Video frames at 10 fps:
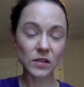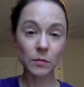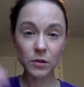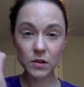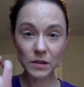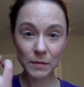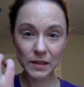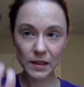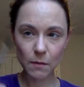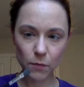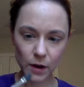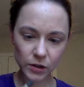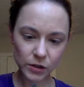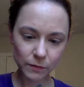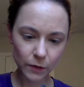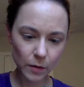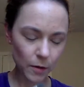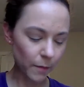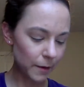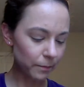So I'm going to use my same brush for the
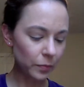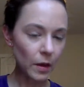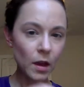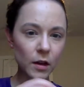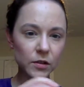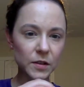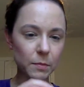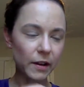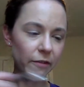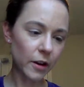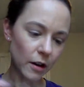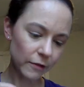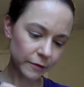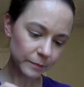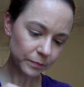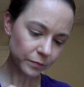moment, just buff it off.